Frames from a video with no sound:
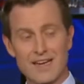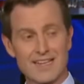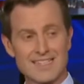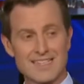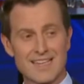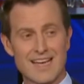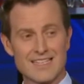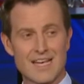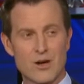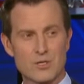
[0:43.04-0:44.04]
guest on
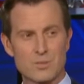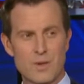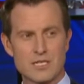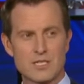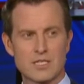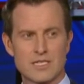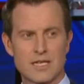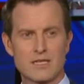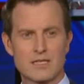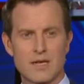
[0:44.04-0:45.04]
last hour. It's basically
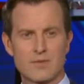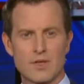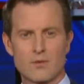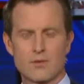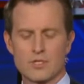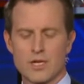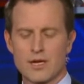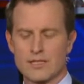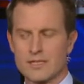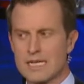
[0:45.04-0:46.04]
said the same thing. We were
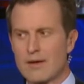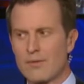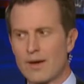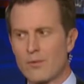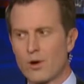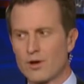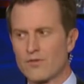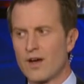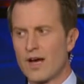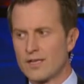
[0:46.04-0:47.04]
talking at the time about where to
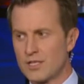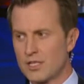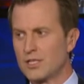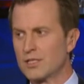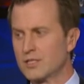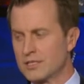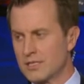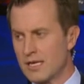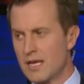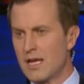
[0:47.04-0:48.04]
find yield
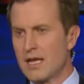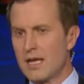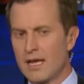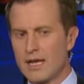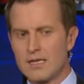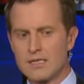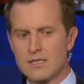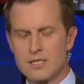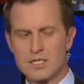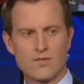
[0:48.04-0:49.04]
and and
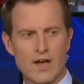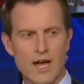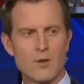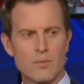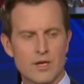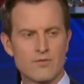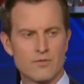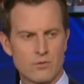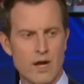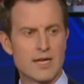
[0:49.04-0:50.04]
this environment
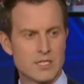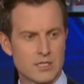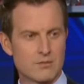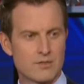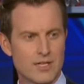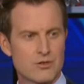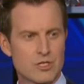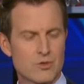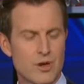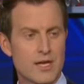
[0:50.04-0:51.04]
of rising
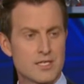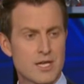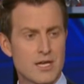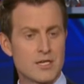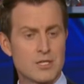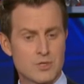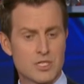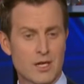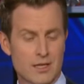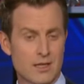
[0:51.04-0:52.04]
interest rates. She was
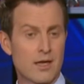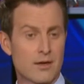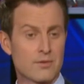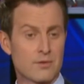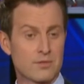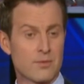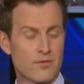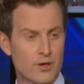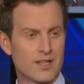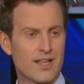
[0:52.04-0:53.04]
saying, yeah, some of
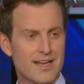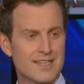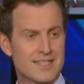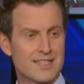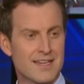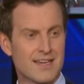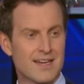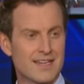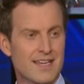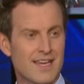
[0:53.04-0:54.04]
her clients
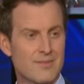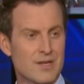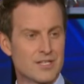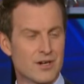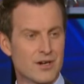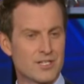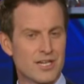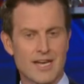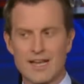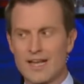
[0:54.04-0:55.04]
uh, came into her, and she
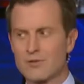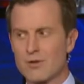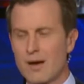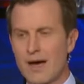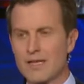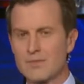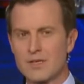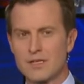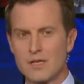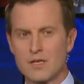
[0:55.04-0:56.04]
kind of had to remind them
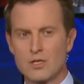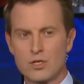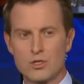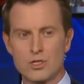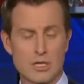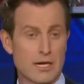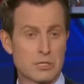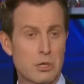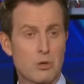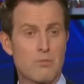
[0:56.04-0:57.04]
that you know you could
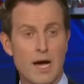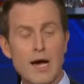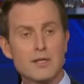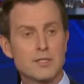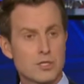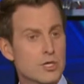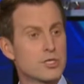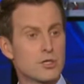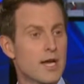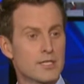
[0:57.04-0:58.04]
actually own bonds
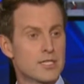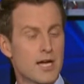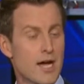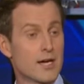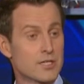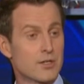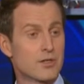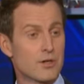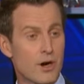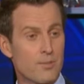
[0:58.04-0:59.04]
also, not stocks. That
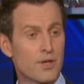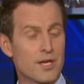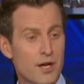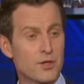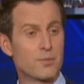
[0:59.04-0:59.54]
there are play other